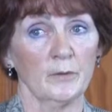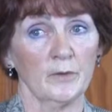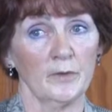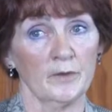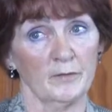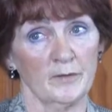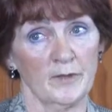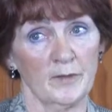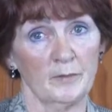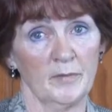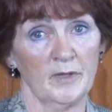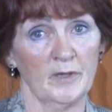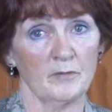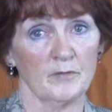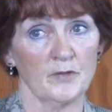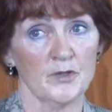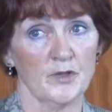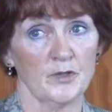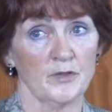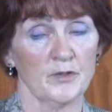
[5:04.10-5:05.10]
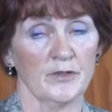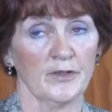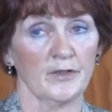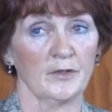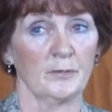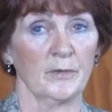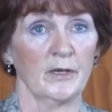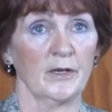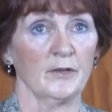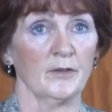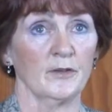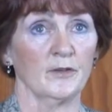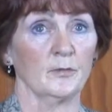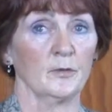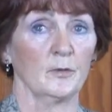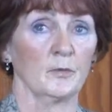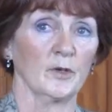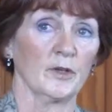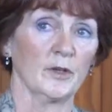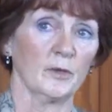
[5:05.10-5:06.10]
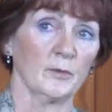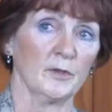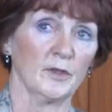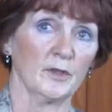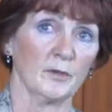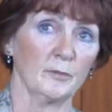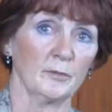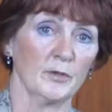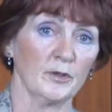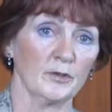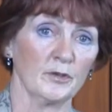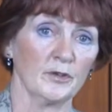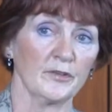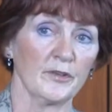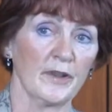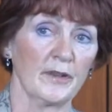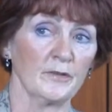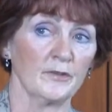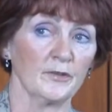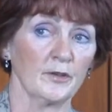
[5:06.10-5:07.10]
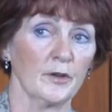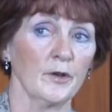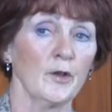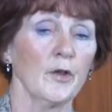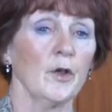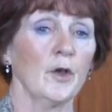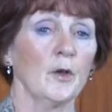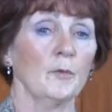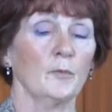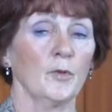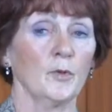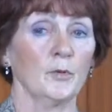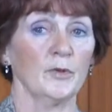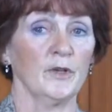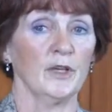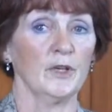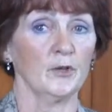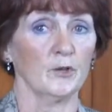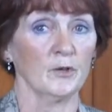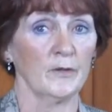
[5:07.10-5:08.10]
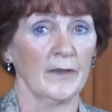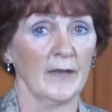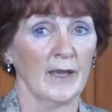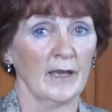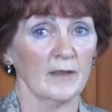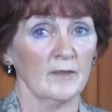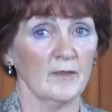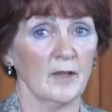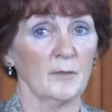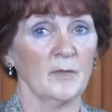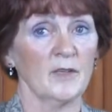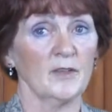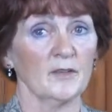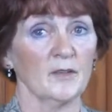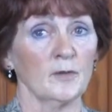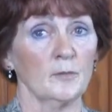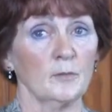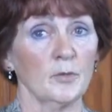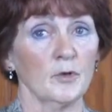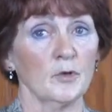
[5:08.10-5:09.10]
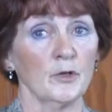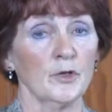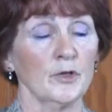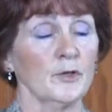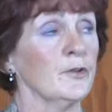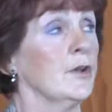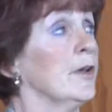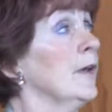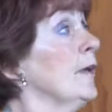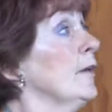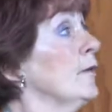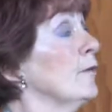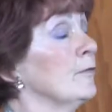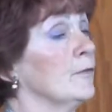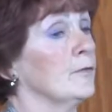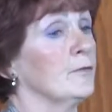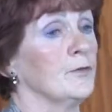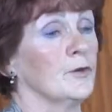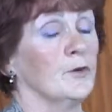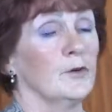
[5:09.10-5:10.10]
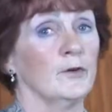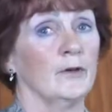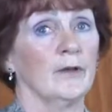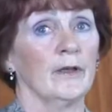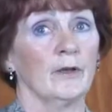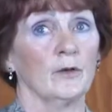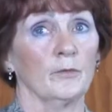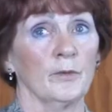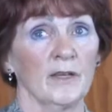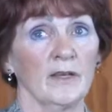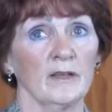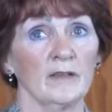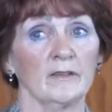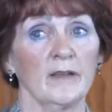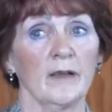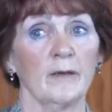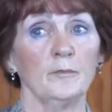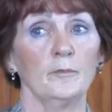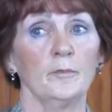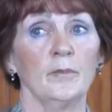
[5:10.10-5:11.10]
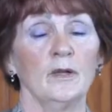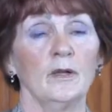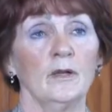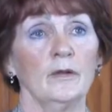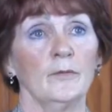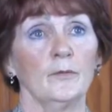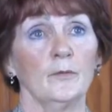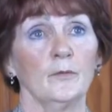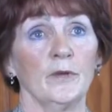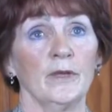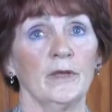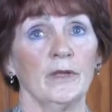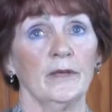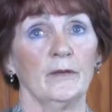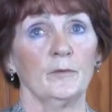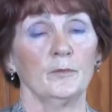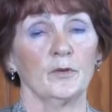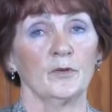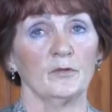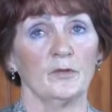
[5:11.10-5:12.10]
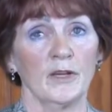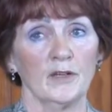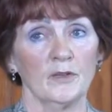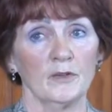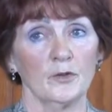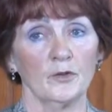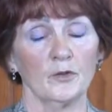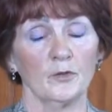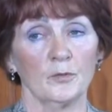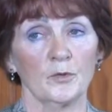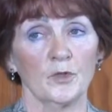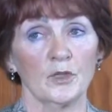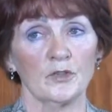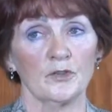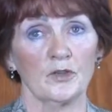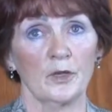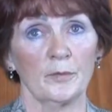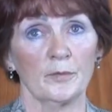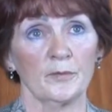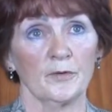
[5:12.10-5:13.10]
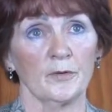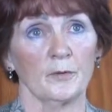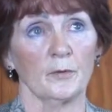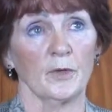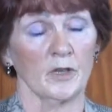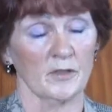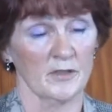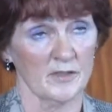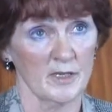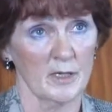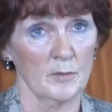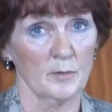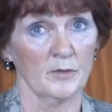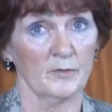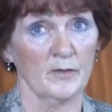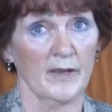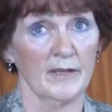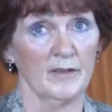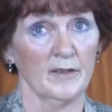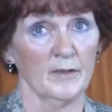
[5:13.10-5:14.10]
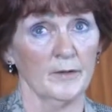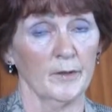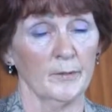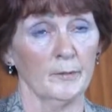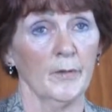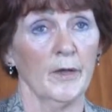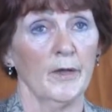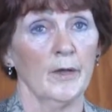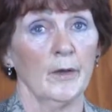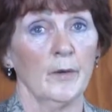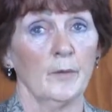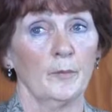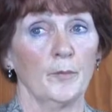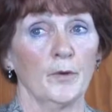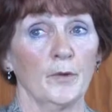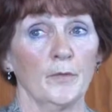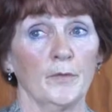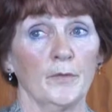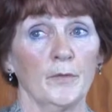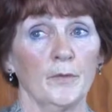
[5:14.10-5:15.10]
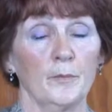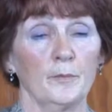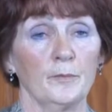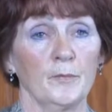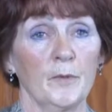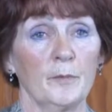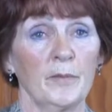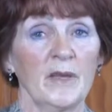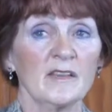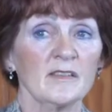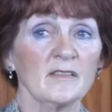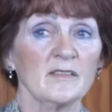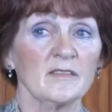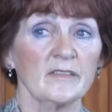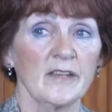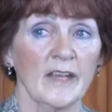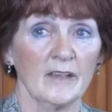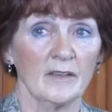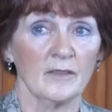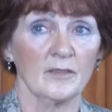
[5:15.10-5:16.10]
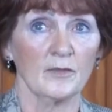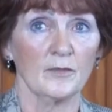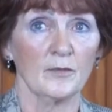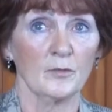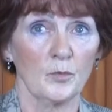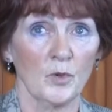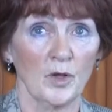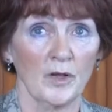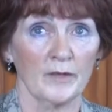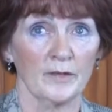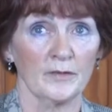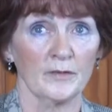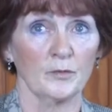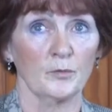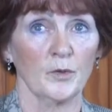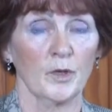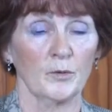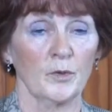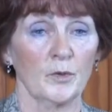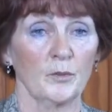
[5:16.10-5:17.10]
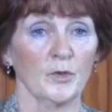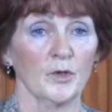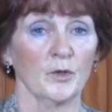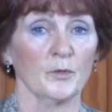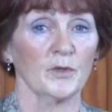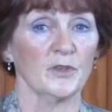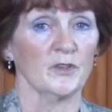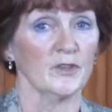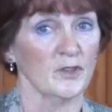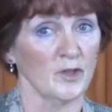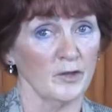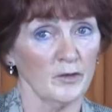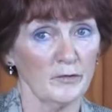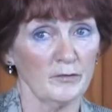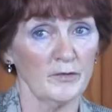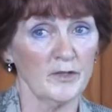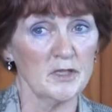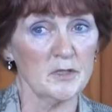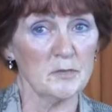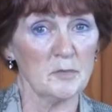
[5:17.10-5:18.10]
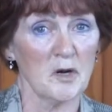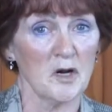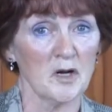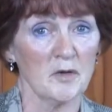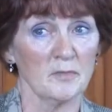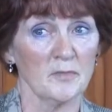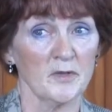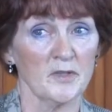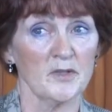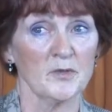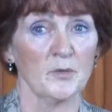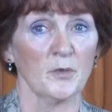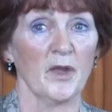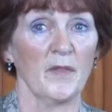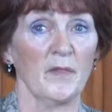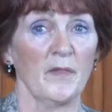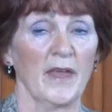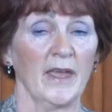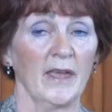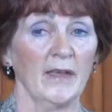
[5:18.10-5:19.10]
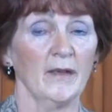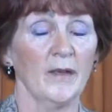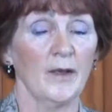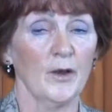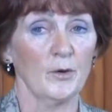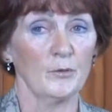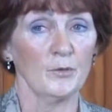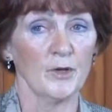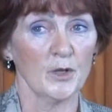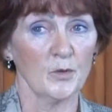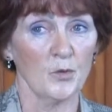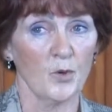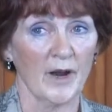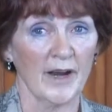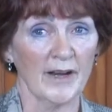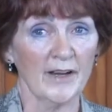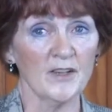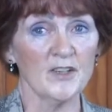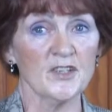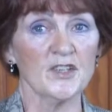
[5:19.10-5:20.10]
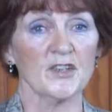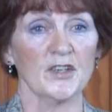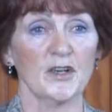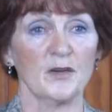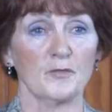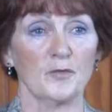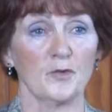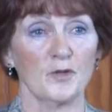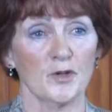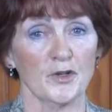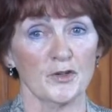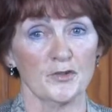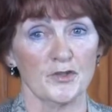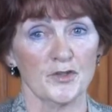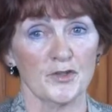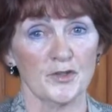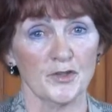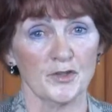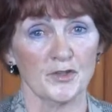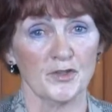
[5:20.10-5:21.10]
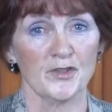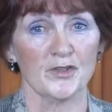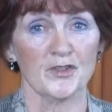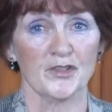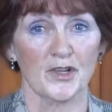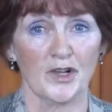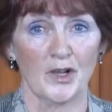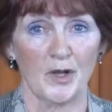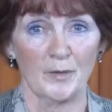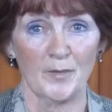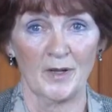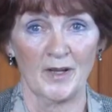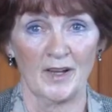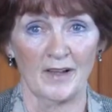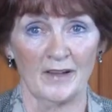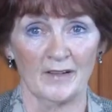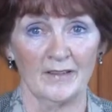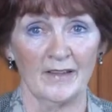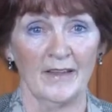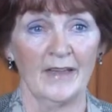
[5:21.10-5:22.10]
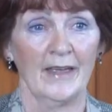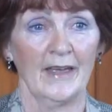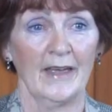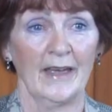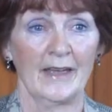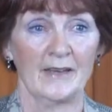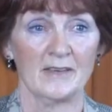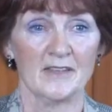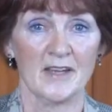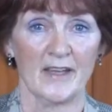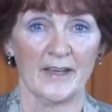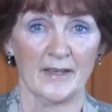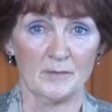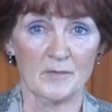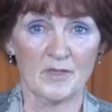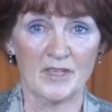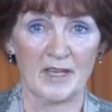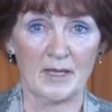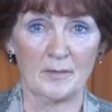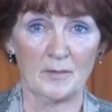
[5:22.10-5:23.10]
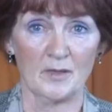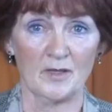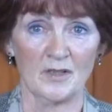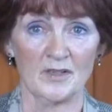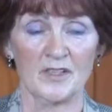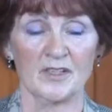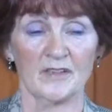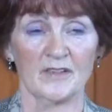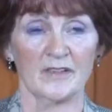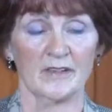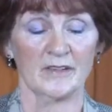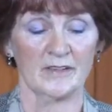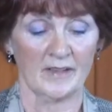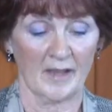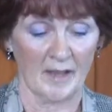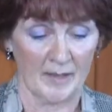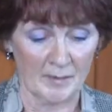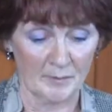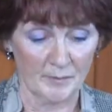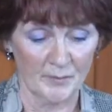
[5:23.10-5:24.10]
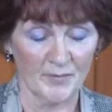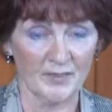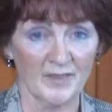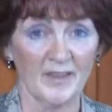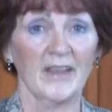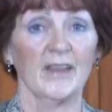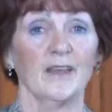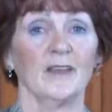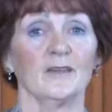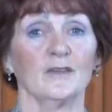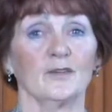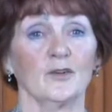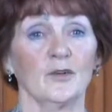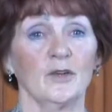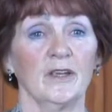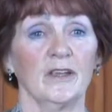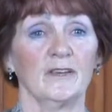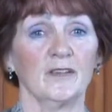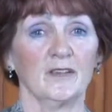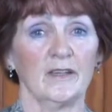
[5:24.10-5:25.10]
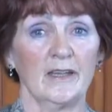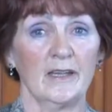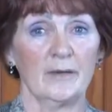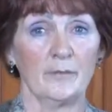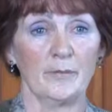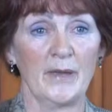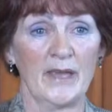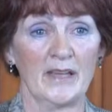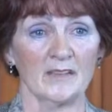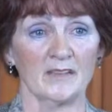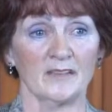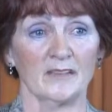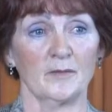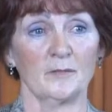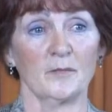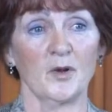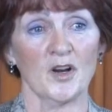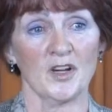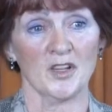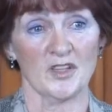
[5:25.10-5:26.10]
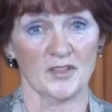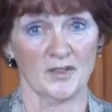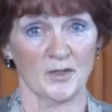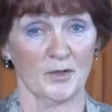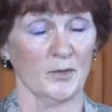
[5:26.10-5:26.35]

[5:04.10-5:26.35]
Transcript: with the VP for student experience, we're working with the computer centre, but we need all the academics on board. For a quick example, we provided those workshops, we are still providing them, but the, the best attendance was when we worked with the geography department, where they required their 400 students to come along at timetabled times, so it's embedded in part of the